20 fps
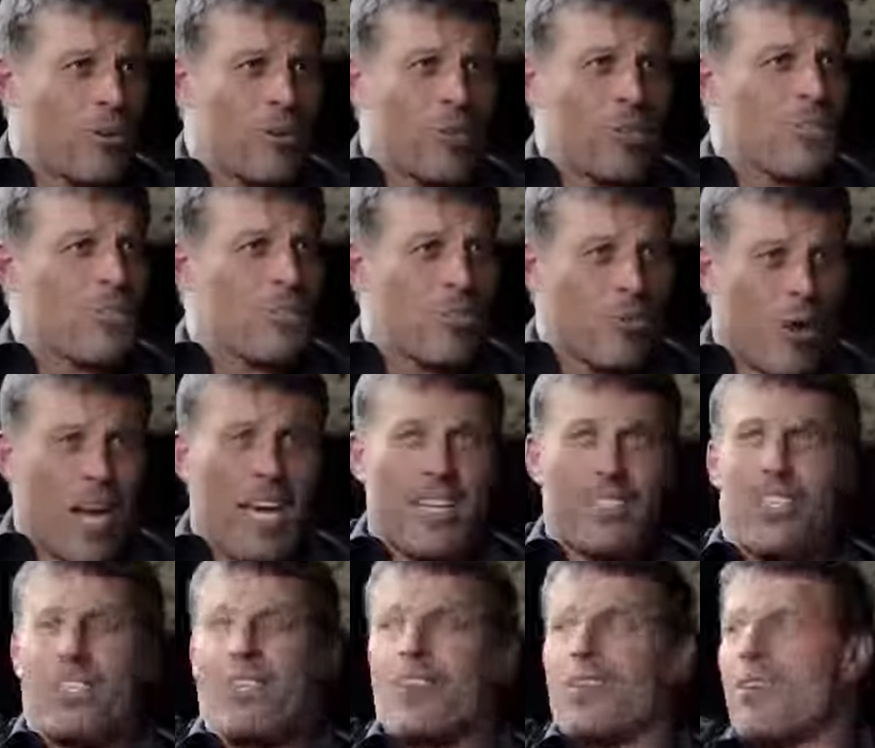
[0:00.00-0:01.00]
Just
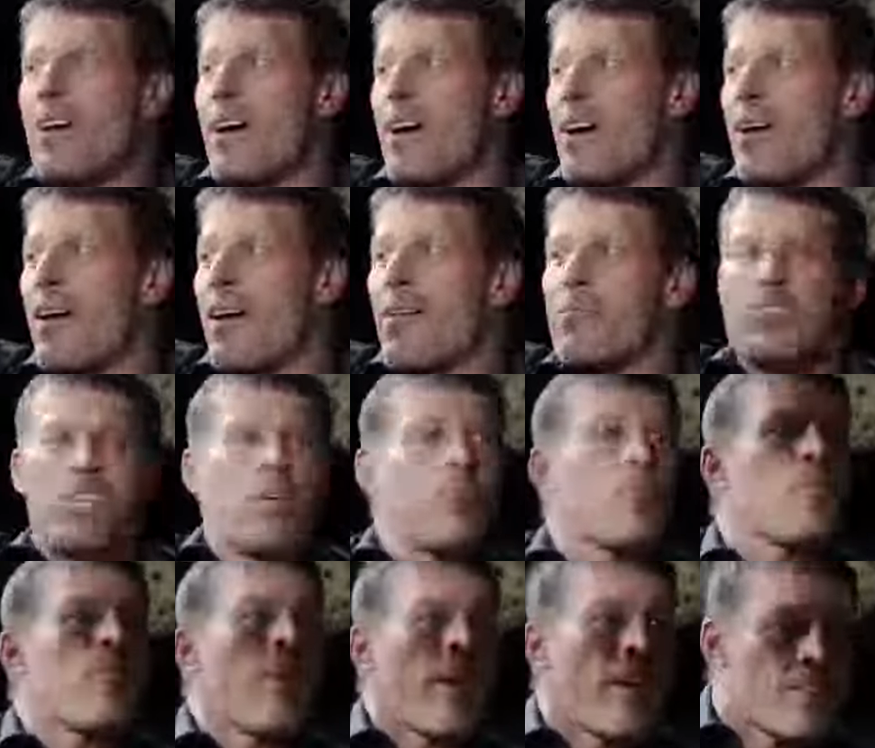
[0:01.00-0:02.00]
crazy. T.
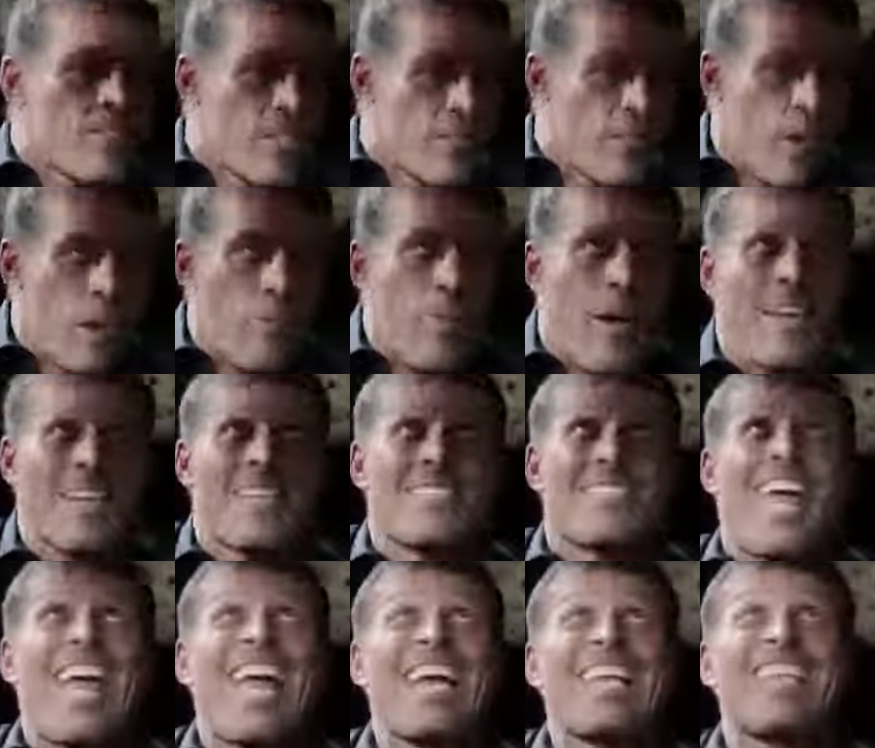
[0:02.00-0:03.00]
Boone Pickens is a friend of mine.
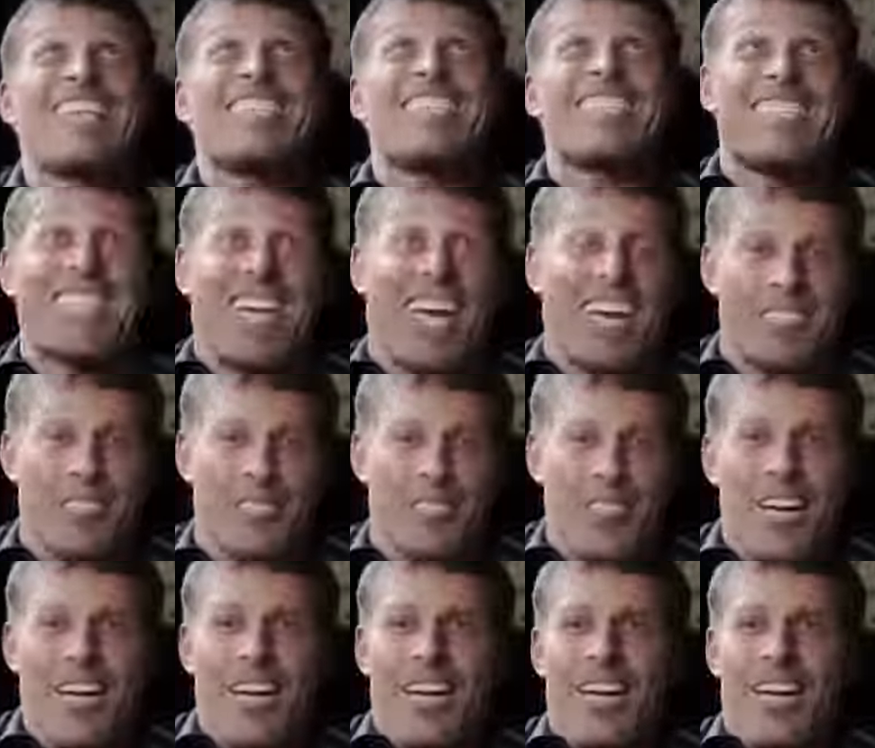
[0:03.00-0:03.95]
He's 86.